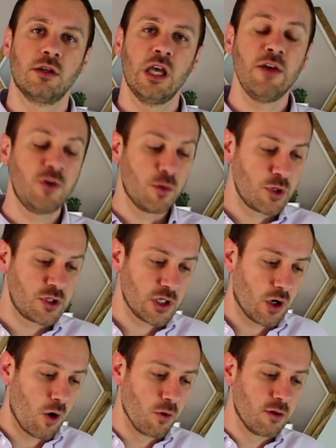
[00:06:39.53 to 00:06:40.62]
If you're
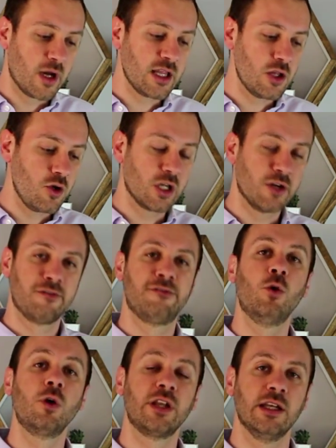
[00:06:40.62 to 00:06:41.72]
putting all the money that you can
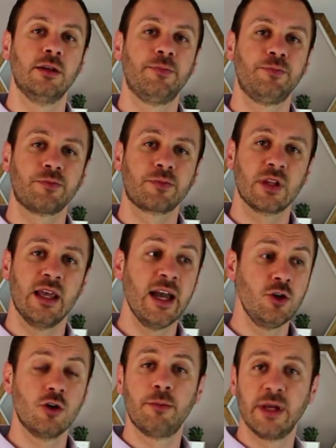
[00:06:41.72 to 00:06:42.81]
afford in,
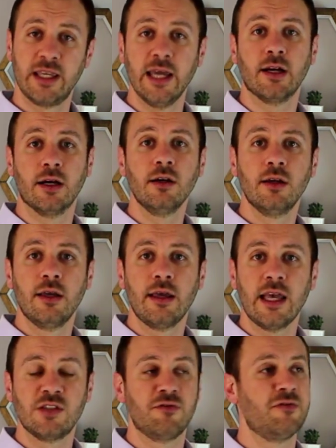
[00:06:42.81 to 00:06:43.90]
and you're a beginner,
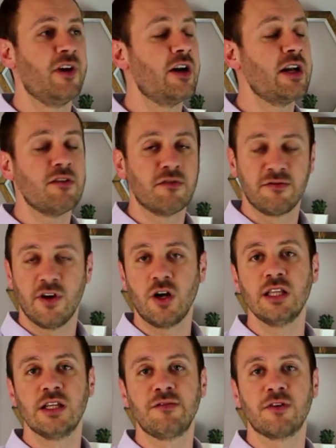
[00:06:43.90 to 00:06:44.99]
it's very,
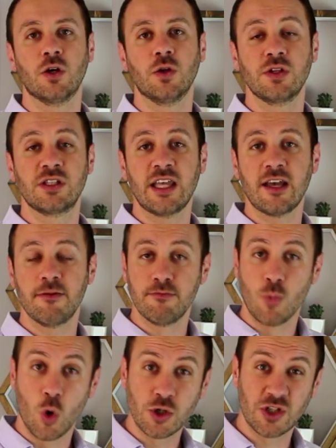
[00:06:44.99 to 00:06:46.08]
very difficult to stay
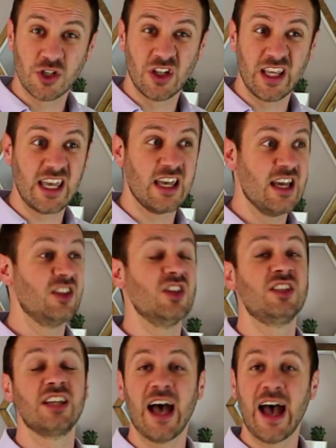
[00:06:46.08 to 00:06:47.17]
emotionally
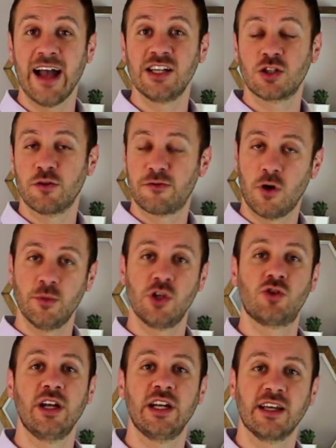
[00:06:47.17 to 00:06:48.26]
detached from the
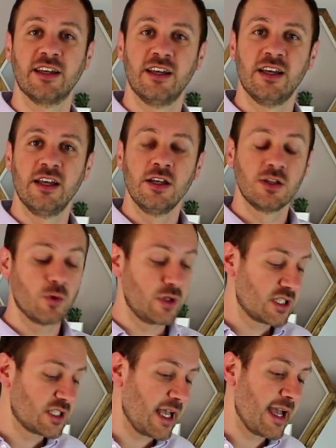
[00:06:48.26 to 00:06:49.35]
trading. So
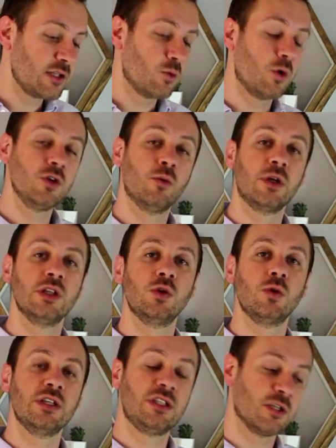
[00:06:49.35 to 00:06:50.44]
instead, what you want to
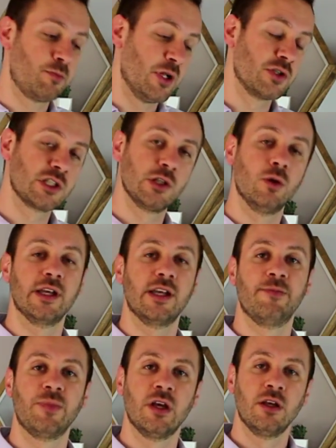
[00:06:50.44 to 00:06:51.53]
do is just build slowly.
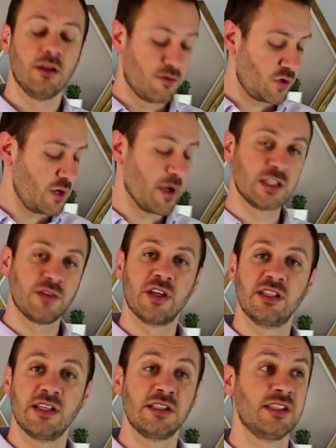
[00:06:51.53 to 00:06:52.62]
3 months of
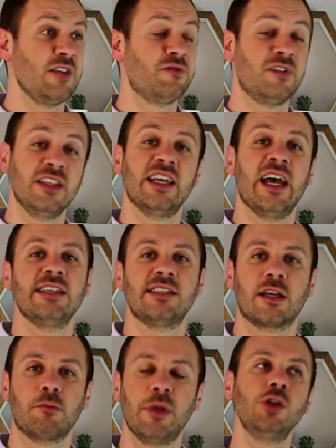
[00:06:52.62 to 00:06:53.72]
consistency,
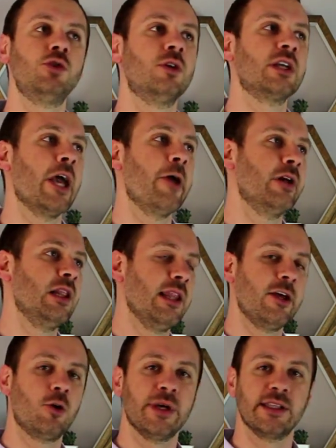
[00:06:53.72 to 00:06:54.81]
fantastic. Build your account a
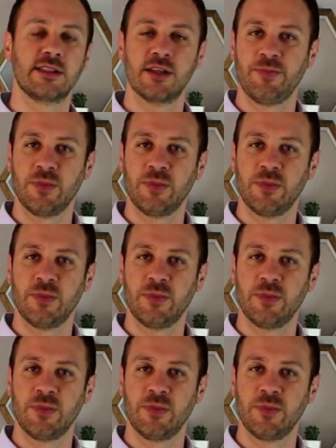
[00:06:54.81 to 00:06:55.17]
little bit.